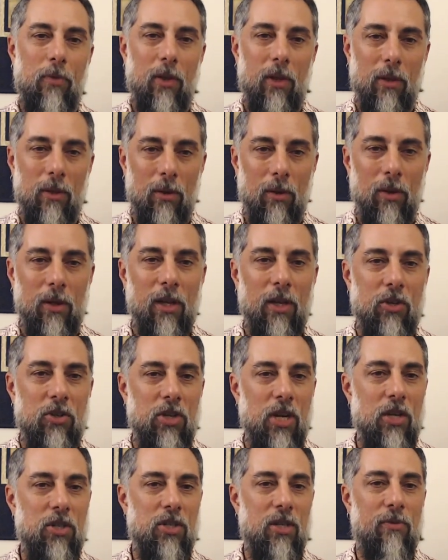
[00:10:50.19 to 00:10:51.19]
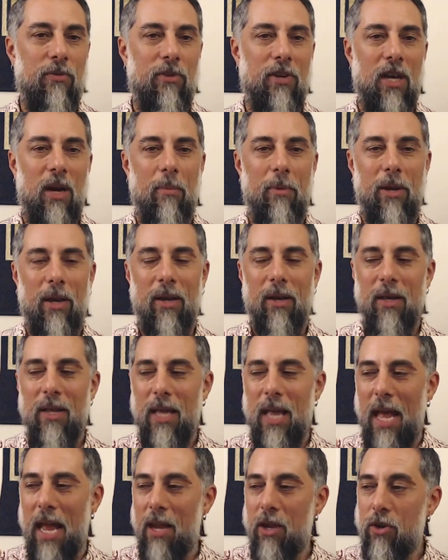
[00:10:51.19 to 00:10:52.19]
Look at changing phenomena
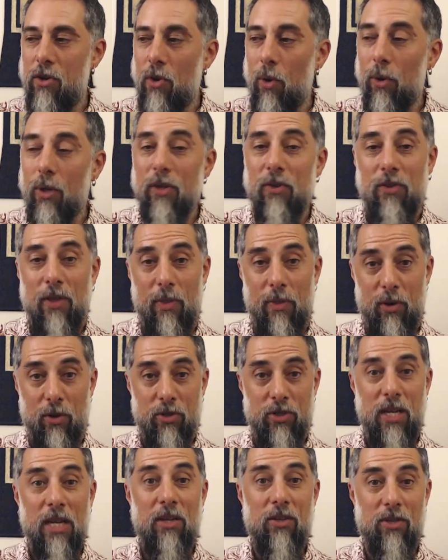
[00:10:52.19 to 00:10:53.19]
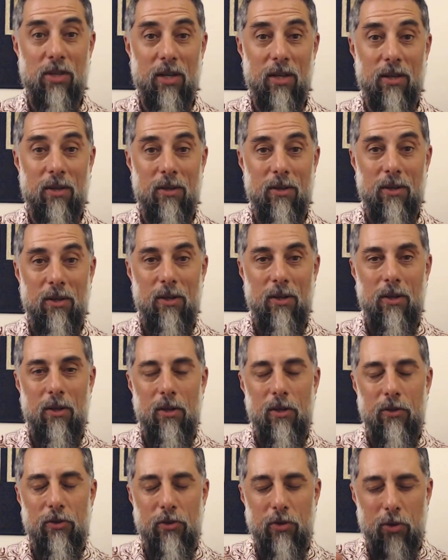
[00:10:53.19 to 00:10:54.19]
and notice that they're changing.
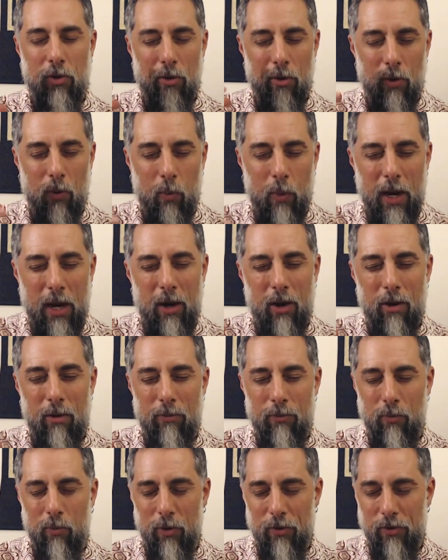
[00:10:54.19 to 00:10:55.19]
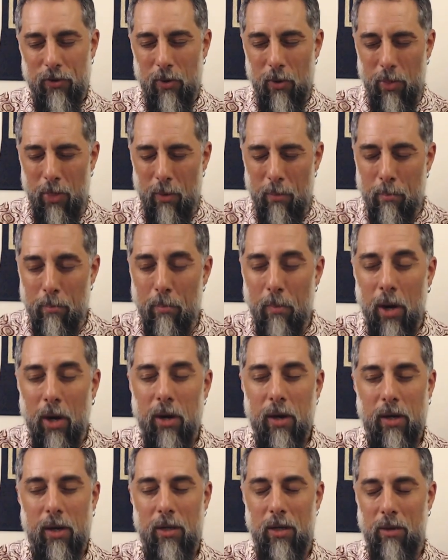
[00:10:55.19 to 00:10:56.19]
So you're aware of what's called the
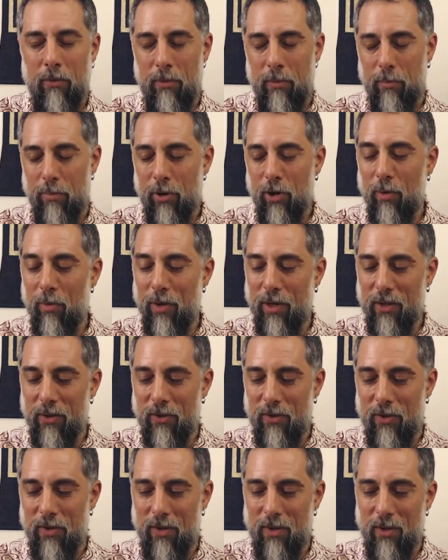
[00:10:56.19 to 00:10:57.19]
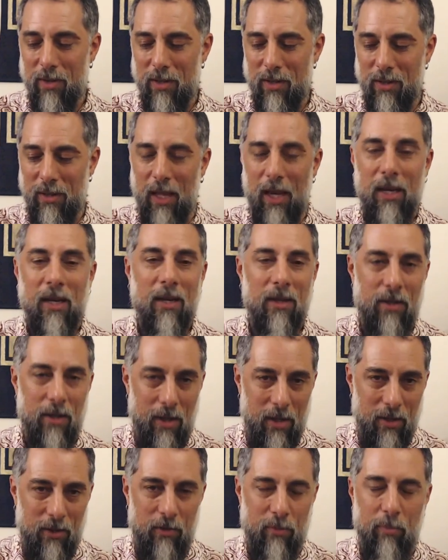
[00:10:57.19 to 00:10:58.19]
mark of impermanence.
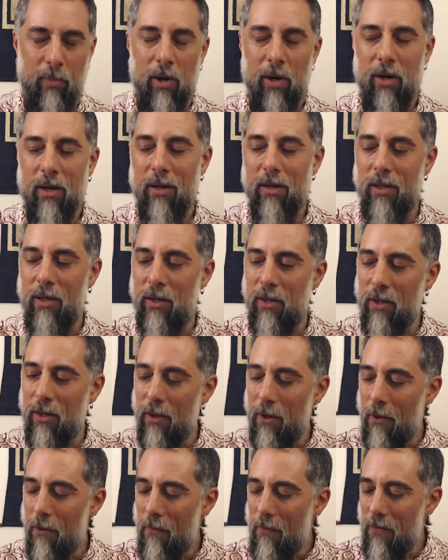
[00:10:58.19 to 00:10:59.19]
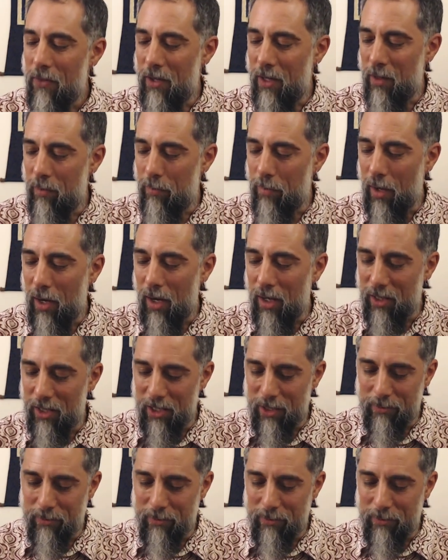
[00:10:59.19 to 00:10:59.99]
Lakhana is mark in Pali.